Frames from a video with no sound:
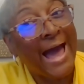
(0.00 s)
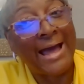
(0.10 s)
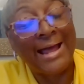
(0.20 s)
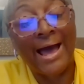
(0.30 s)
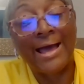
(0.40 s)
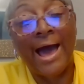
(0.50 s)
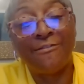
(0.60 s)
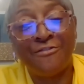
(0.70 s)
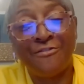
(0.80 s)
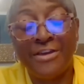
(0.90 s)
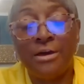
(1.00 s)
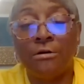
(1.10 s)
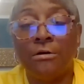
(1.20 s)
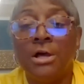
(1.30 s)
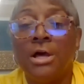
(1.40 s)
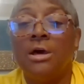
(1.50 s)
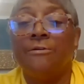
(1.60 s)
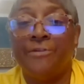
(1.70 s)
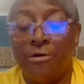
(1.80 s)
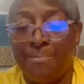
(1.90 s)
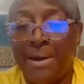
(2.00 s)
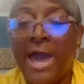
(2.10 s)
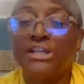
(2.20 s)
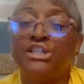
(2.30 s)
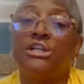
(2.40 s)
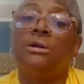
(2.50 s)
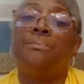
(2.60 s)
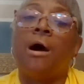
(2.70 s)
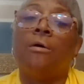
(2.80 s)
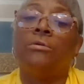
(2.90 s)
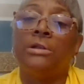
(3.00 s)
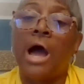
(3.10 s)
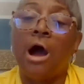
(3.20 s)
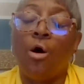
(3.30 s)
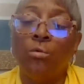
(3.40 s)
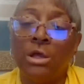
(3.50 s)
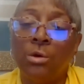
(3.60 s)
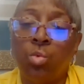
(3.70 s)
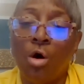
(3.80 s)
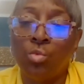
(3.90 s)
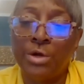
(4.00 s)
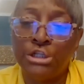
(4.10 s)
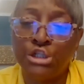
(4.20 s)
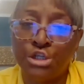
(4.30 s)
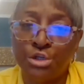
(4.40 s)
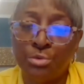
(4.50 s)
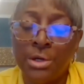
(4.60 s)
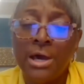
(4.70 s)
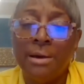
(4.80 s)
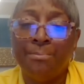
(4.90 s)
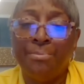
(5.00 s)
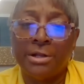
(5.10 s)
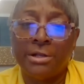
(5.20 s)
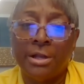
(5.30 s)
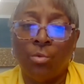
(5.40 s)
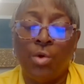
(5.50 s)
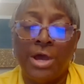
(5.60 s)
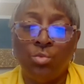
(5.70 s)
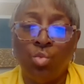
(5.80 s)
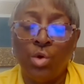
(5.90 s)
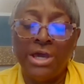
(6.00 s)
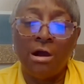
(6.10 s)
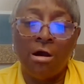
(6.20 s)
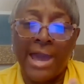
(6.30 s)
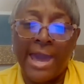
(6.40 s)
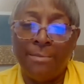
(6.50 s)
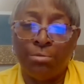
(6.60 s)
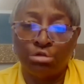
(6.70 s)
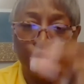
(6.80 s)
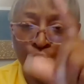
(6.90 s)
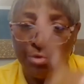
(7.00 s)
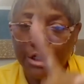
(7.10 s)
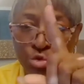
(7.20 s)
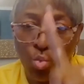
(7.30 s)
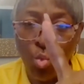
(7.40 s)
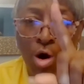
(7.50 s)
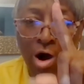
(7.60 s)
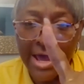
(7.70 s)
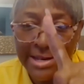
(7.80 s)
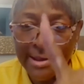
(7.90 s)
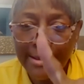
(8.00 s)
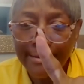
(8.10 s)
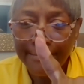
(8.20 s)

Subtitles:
I feel very passionate about not only what we do, but when we are able to reach one,